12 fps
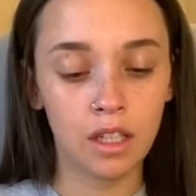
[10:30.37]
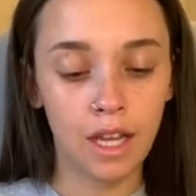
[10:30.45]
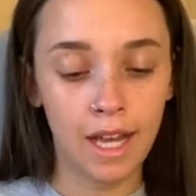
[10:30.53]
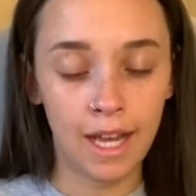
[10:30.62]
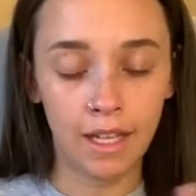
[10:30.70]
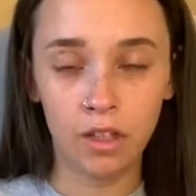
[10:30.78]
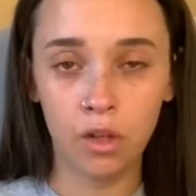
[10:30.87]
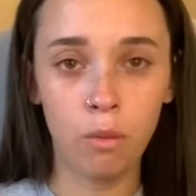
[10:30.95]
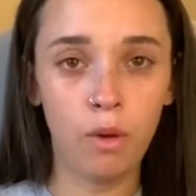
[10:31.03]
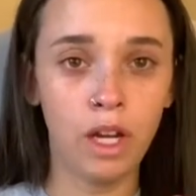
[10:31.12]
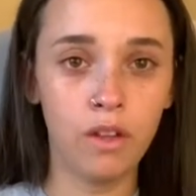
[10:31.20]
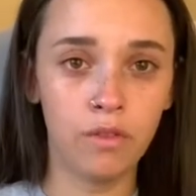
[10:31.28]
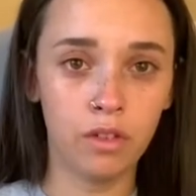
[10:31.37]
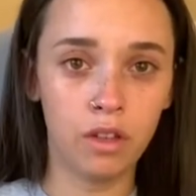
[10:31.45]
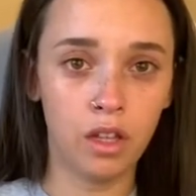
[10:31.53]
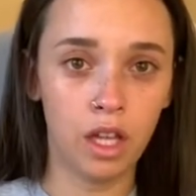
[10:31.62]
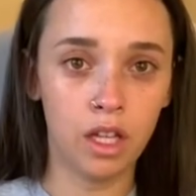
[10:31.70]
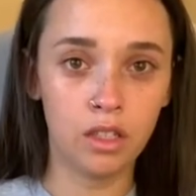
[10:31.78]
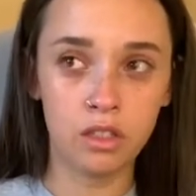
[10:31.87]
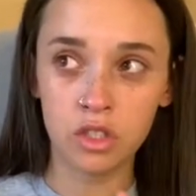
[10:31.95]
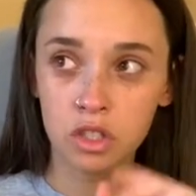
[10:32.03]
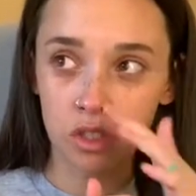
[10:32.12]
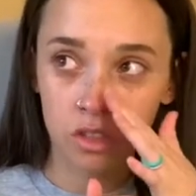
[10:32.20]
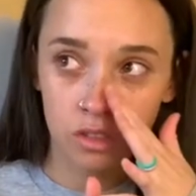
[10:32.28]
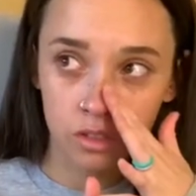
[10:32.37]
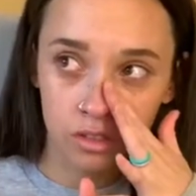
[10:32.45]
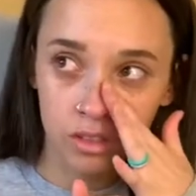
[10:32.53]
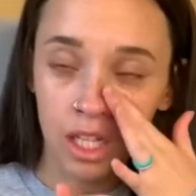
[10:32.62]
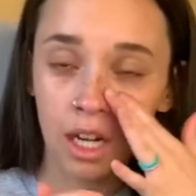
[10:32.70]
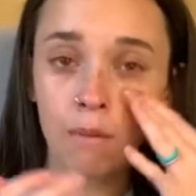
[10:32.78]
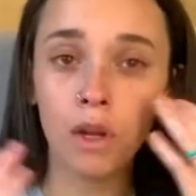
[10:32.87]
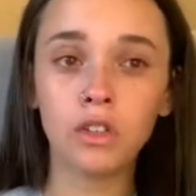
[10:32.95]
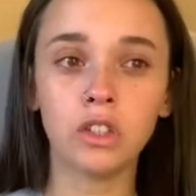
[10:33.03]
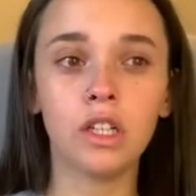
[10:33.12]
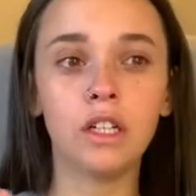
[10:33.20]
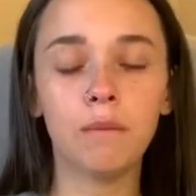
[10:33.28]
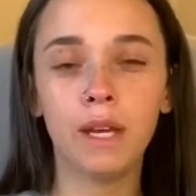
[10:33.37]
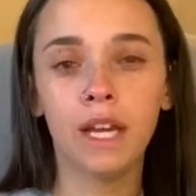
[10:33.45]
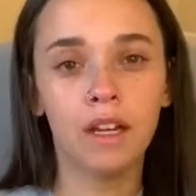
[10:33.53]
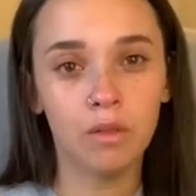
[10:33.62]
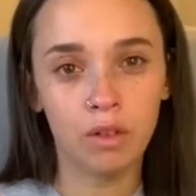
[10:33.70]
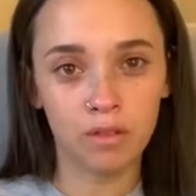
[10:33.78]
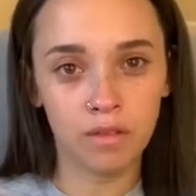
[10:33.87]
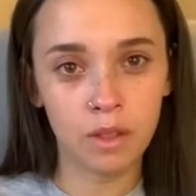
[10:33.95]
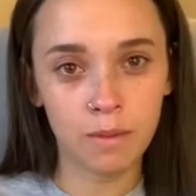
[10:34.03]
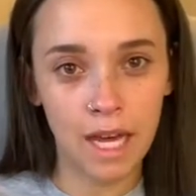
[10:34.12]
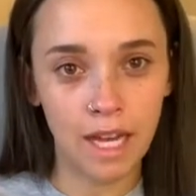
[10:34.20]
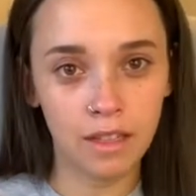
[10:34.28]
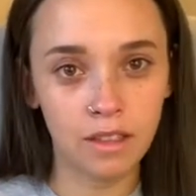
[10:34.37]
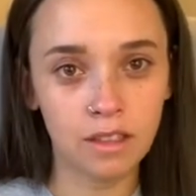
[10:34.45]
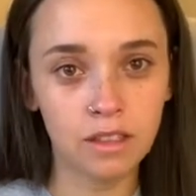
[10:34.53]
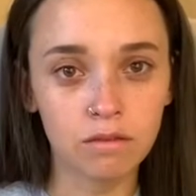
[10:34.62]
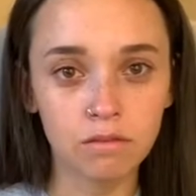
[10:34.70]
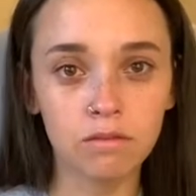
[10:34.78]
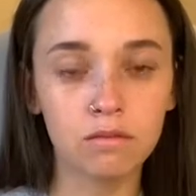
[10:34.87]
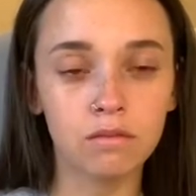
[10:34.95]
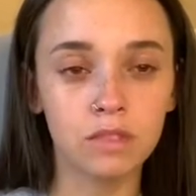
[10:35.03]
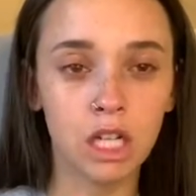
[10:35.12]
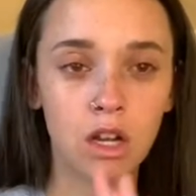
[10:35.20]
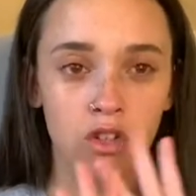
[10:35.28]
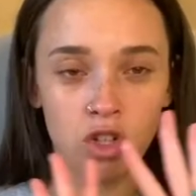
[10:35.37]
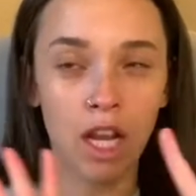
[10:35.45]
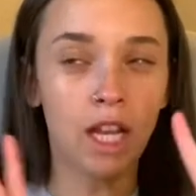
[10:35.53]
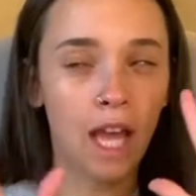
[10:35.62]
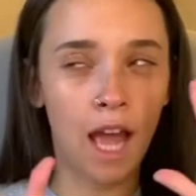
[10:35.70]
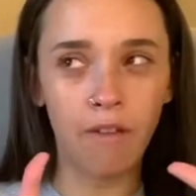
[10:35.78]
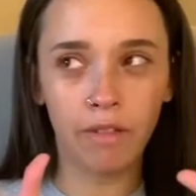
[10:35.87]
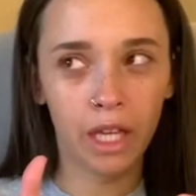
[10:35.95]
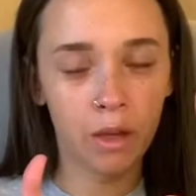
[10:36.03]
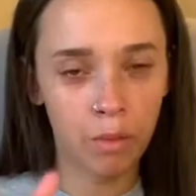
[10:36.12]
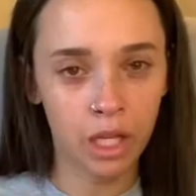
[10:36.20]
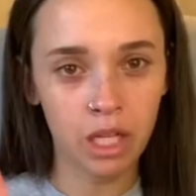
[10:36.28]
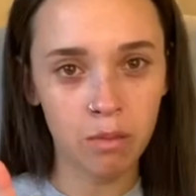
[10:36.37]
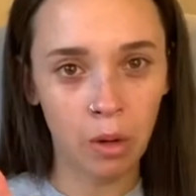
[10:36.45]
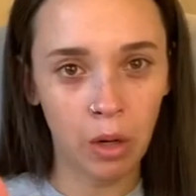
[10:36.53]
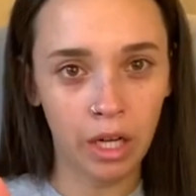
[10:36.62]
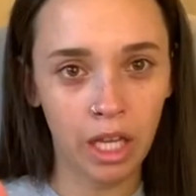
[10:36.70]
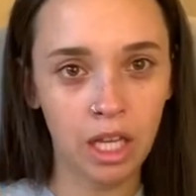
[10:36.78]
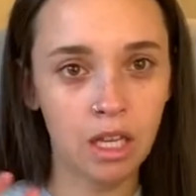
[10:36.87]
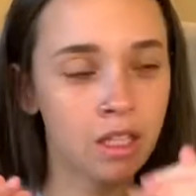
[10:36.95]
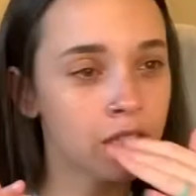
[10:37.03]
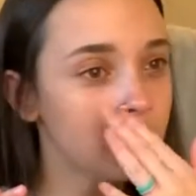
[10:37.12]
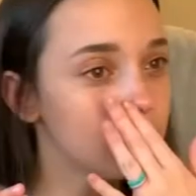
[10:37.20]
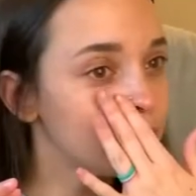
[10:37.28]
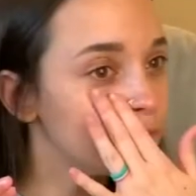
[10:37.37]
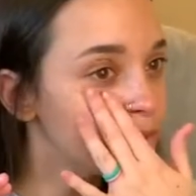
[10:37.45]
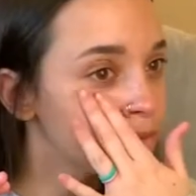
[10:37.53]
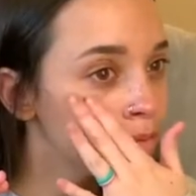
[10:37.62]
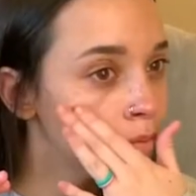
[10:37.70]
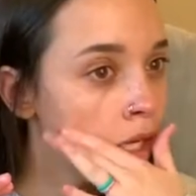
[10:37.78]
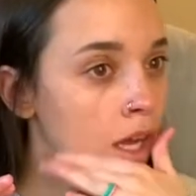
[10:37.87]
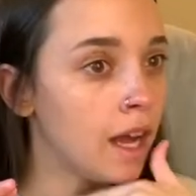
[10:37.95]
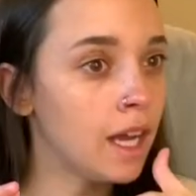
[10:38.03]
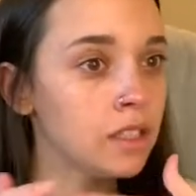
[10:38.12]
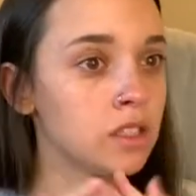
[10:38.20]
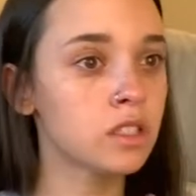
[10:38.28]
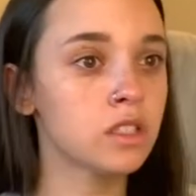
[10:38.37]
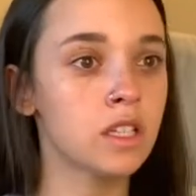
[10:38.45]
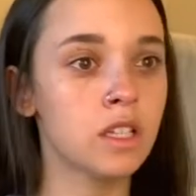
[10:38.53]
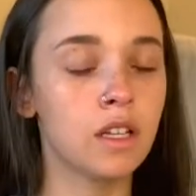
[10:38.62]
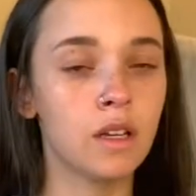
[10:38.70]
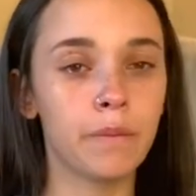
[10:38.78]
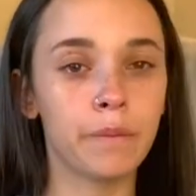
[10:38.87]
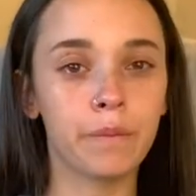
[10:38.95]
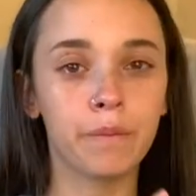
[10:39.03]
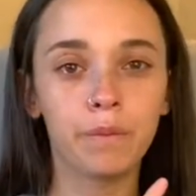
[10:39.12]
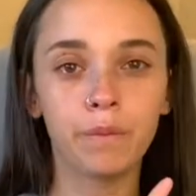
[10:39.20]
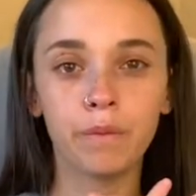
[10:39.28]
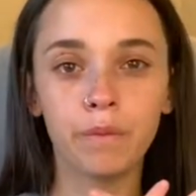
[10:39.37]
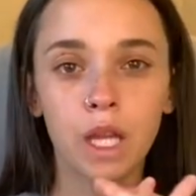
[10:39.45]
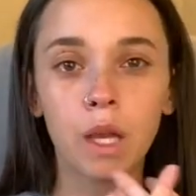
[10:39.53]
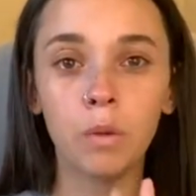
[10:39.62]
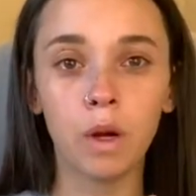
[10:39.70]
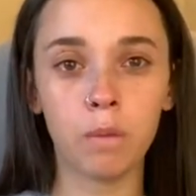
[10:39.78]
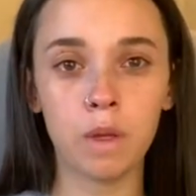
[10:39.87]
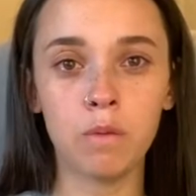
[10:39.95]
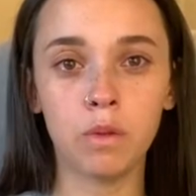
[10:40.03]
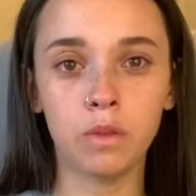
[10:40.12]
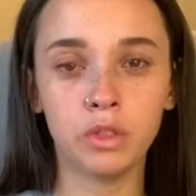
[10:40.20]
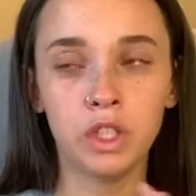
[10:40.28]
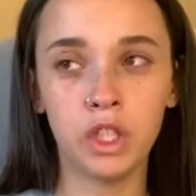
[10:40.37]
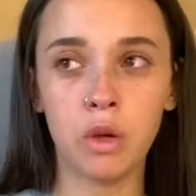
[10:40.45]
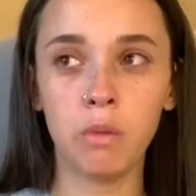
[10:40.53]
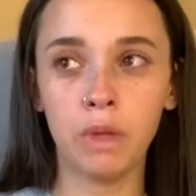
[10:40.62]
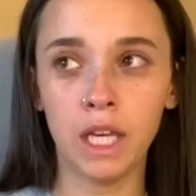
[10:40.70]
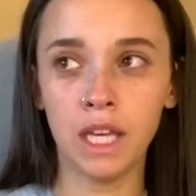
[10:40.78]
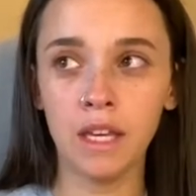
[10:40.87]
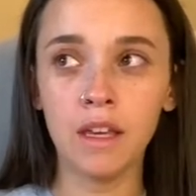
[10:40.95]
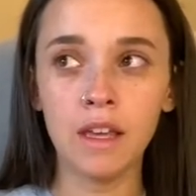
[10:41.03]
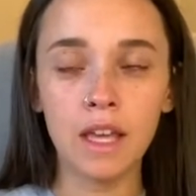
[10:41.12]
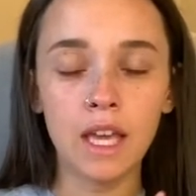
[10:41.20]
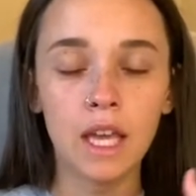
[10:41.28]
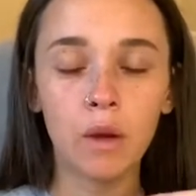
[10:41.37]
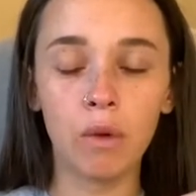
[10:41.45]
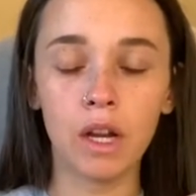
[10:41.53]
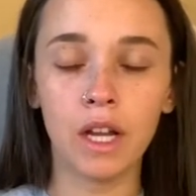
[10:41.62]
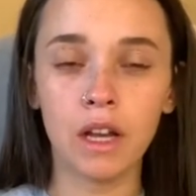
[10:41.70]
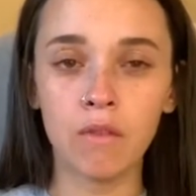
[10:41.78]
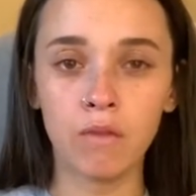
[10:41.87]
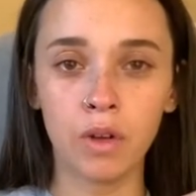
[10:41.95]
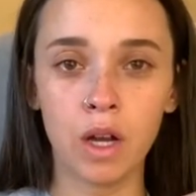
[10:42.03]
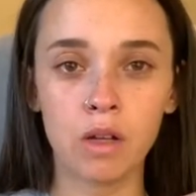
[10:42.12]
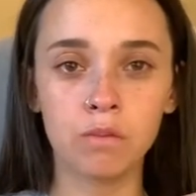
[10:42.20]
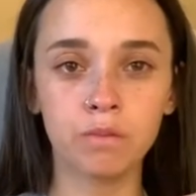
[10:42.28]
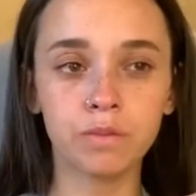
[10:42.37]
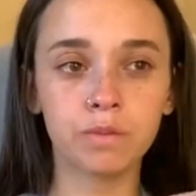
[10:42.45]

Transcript: I had no money for lunch. And I'm not trying to make anyone feel bad. I'm not trying to have like a pity party. But I want people to know me and where I come from